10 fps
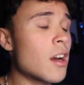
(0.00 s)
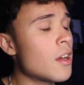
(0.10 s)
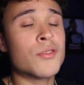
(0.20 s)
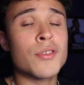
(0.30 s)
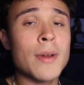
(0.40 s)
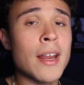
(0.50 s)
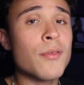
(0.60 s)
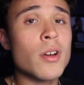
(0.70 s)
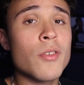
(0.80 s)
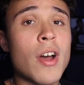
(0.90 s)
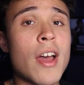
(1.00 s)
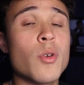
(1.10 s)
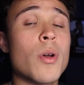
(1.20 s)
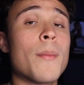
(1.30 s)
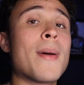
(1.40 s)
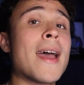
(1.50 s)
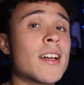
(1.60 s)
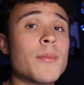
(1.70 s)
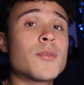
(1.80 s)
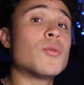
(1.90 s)
because from $9.45 we went back
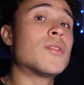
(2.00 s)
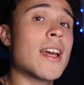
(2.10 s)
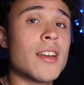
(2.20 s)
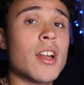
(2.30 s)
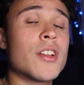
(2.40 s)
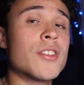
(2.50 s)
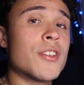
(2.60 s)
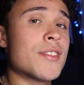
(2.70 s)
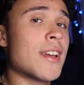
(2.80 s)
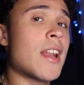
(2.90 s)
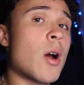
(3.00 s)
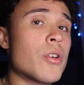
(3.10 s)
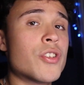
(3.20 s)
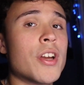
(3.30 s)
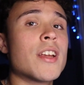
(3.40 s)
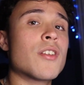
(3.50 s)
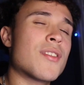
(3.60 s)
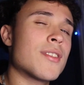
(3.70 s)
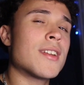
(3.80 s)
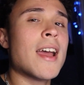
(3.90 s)
up to $10, and now we're trading
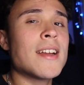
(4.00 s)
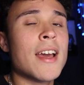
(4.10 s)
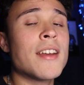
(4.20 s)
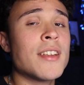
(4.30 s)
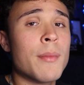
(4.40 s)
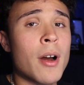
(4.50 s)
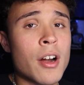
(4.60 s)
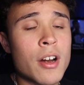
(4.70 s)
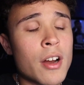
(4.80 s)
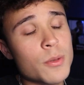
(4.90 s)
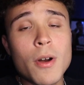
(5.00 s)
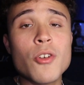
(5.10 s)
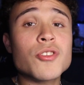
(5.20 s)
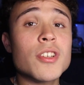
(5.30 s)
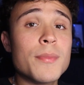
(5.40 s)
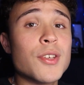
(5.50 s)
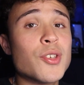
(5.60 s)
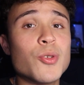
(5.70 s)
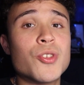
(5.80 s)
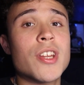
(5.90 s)
around the $9.90 mark. Tomorrow's gonna be a
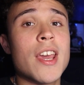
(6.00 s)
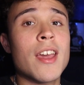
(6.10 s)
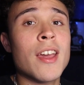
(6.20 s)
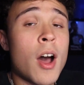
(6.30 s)
huge day.